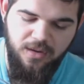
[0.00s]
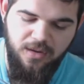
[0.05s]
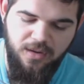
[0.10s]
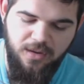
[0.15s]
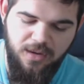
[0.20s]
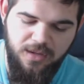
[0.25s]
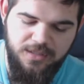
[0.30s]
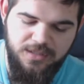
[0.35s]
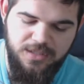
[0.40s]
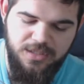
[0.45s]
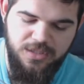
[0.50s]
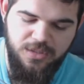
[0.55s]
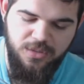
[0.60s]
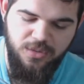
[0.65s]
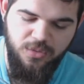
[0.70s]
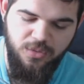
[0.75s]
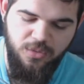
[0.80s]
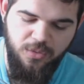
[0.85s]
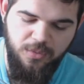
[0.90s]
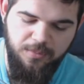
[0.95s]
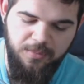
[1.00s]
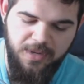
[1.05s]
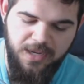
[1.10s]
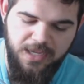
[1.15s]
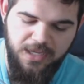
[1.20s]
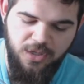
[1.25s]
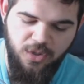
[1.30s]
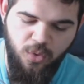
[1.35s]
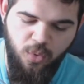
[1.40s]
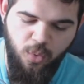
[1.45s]
onto my
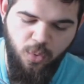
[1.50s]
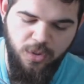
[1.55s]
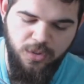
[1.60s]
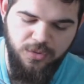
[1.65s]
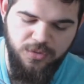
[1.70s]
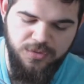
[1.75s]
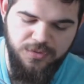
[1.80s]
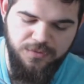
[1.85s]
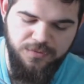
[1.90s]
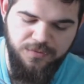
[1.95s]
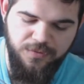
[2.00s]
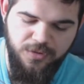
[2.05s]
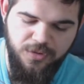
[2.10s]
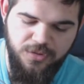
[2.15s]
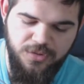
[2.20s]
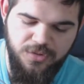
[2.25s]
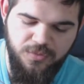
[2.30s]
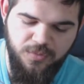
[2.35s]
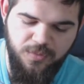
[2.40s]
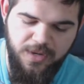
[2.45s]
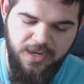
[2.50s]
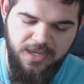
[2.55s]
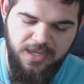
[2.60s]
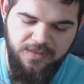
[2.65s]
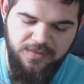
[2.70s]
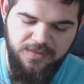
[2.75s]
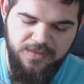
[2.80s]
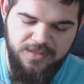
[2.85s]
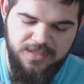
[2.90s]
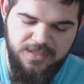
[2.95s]
coils first, right
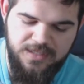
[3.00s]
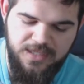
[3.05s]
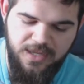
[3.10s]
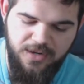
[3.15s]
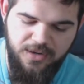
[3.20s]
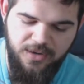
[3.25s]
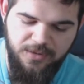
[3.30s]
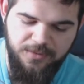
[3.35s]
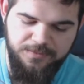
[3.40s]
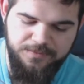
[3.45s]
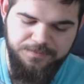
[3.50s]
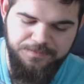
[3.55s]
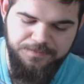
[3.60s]
in the center.